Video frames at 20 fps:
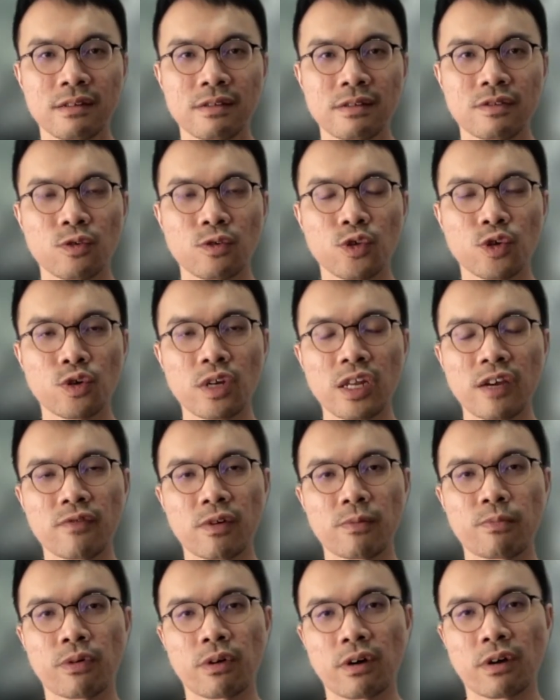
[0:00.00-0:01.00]
So you could have
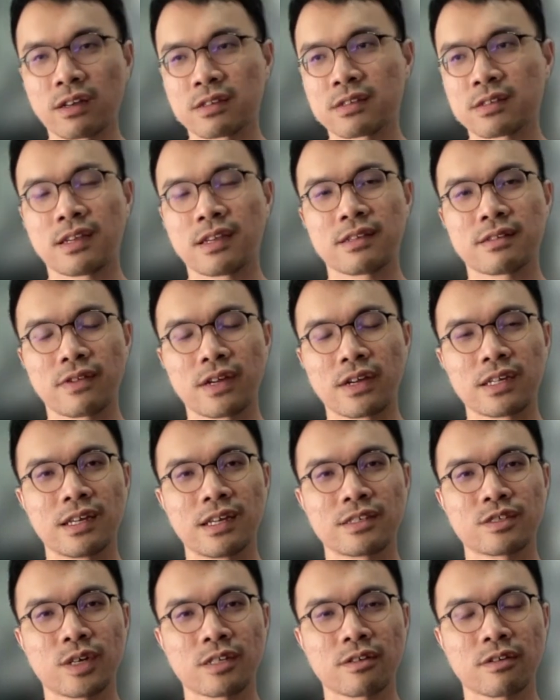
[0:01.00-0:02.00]
a process, right,
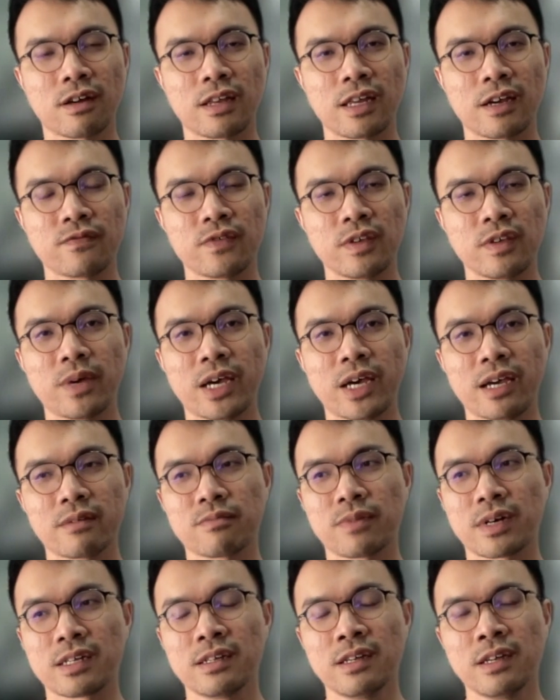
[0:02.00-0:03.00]
that tries to collect feedback,
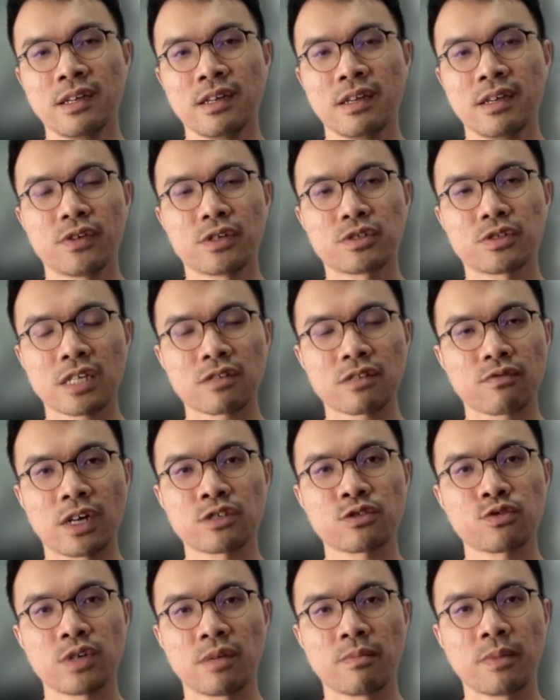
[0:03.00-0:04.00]
but if you just run
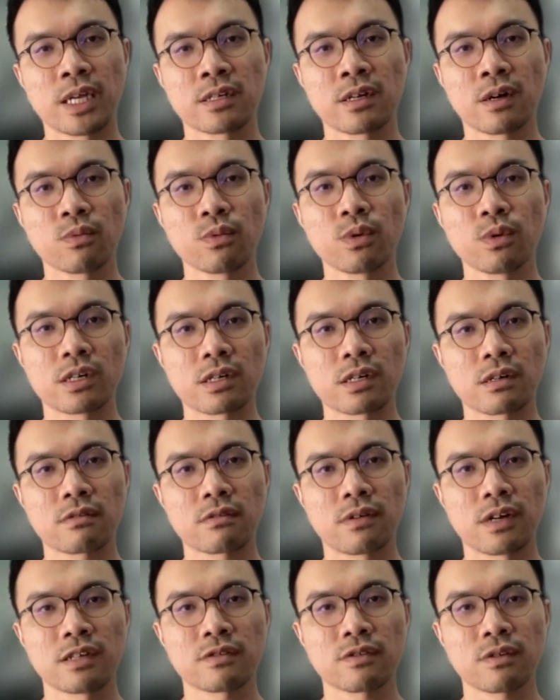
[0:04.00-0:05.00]
through it, it may not work, right?